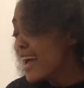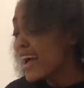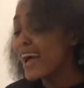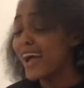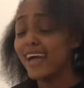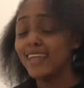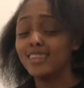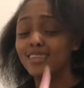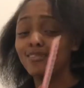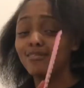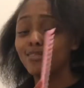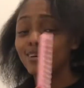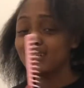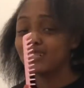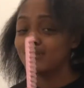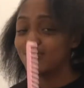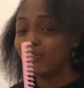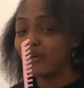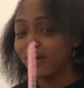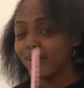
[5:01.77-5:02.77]
and the
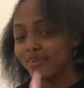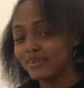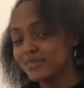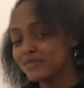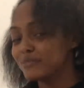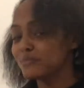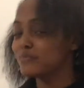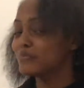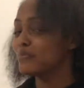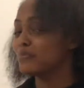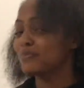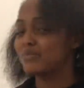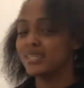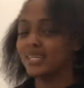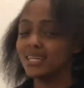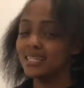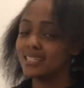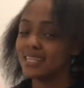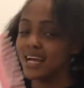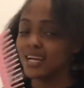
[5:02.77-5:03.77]
worst part
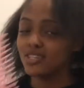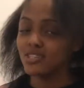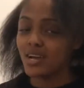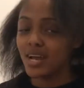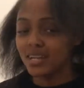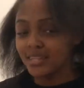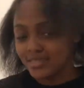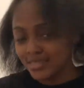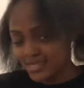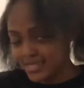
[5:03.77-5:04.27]
is I tried to